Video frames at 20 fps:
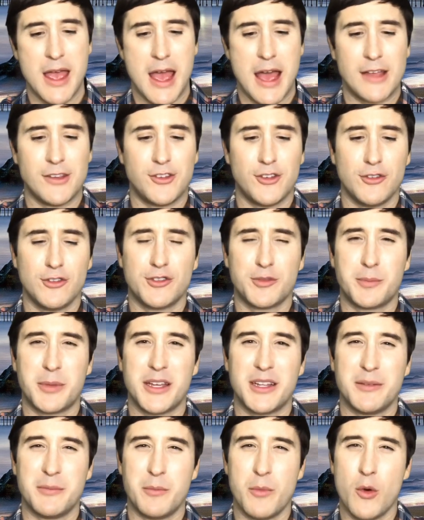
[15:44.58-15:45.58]
As you
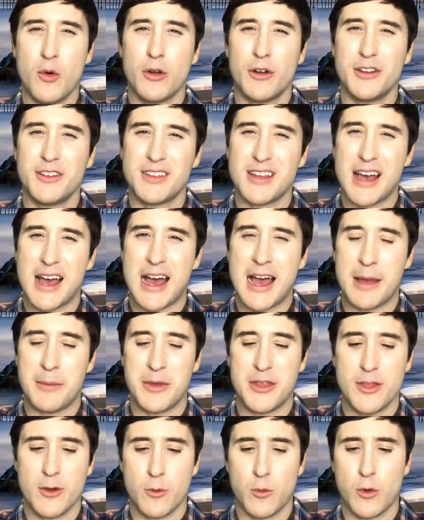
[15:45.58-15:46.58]
spend more time
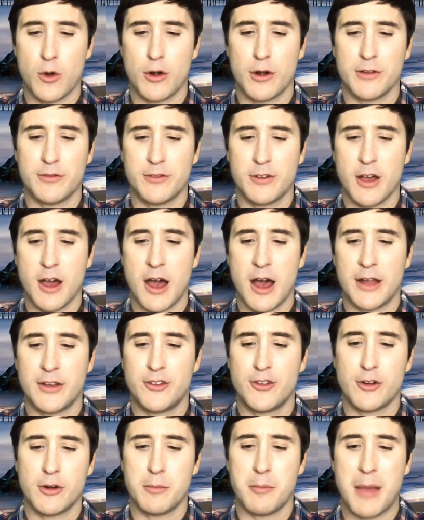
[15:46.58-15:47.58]
in the Word of God,
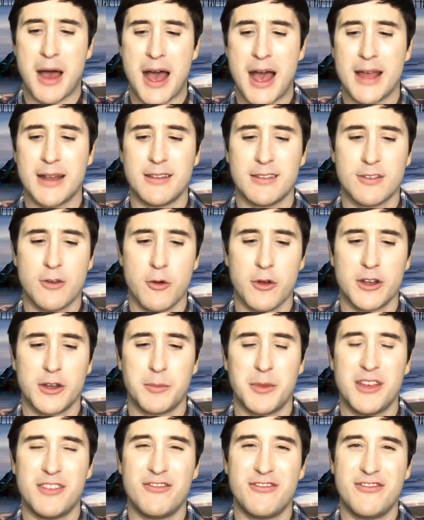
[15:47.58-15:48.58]
your mind is going to
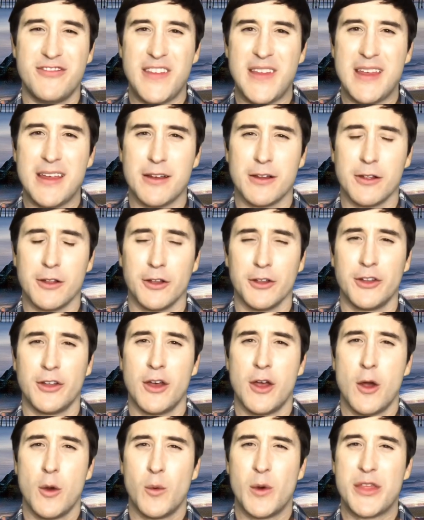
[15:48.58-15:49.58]
be filled
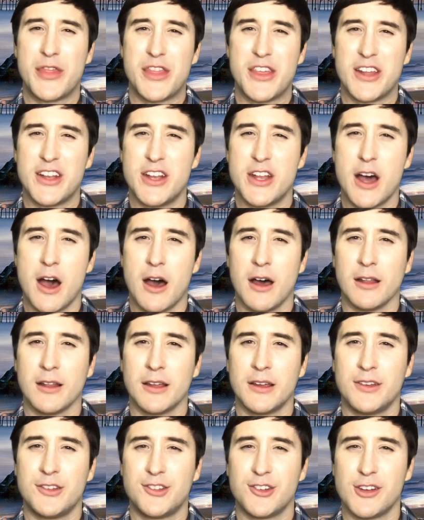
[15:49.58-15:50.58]
with the
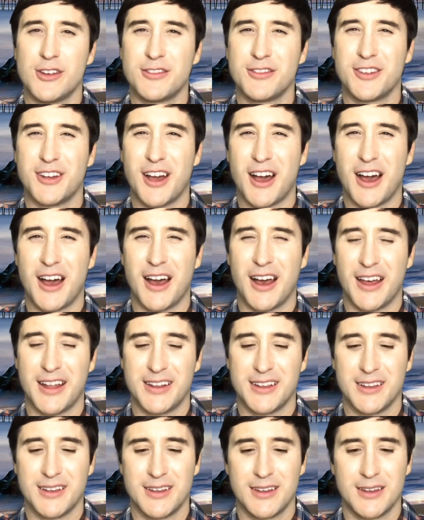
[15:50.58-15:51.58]
knowledge of God.
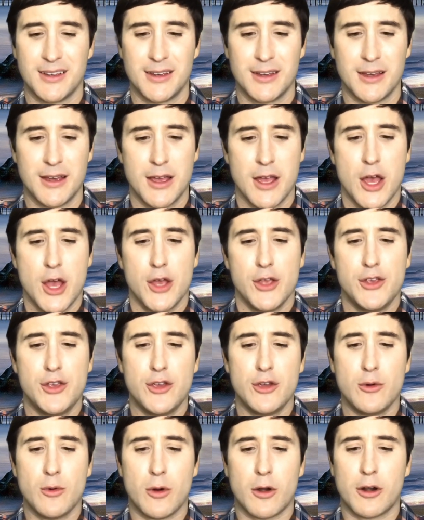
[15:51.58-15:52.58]

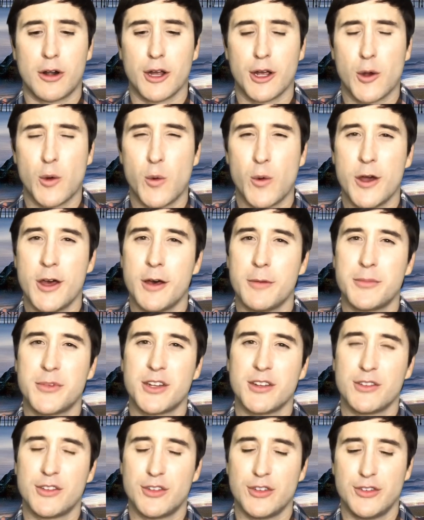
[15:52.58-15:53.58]
You are
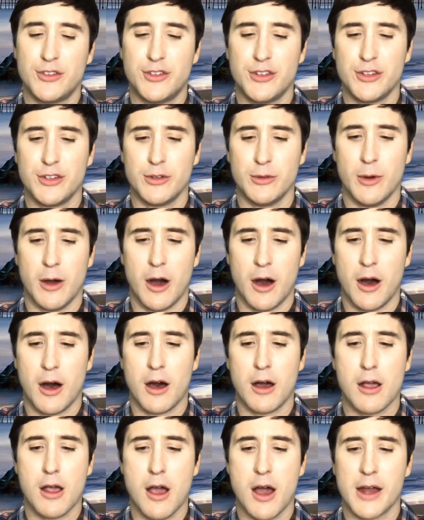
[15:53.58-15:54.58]
equipped to do
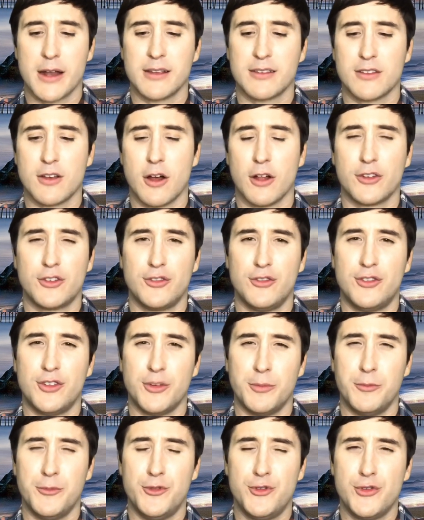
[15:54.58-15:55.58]
all God has called you
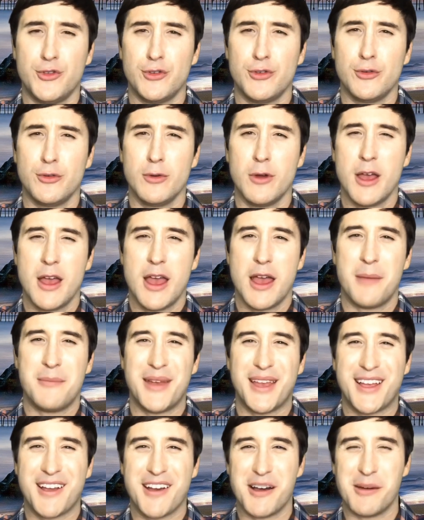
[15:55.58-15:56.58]
to do and
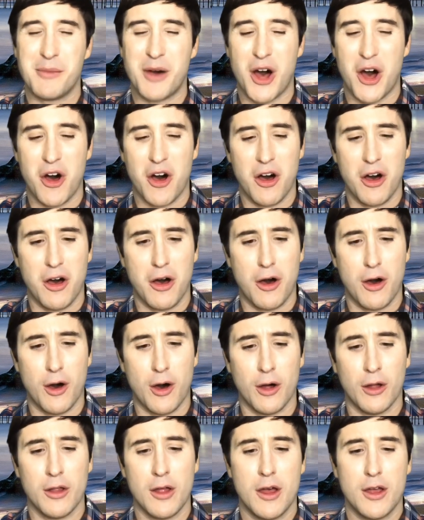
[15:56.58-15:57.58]
become
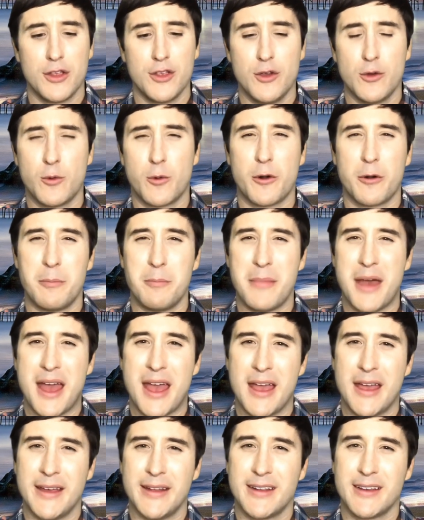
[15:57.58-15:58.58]
all you were
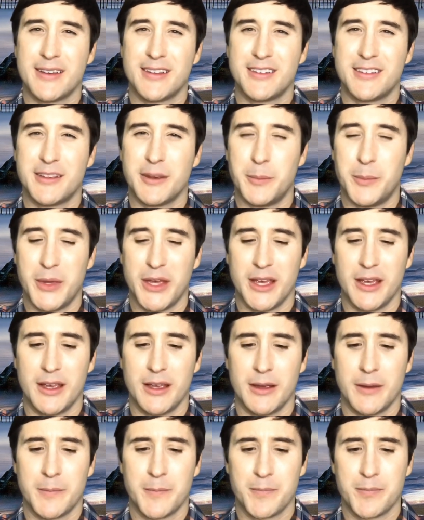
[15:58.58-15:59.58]
made to
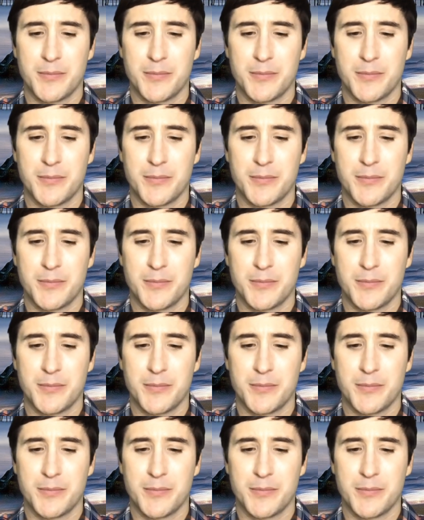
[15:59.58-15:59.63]
be.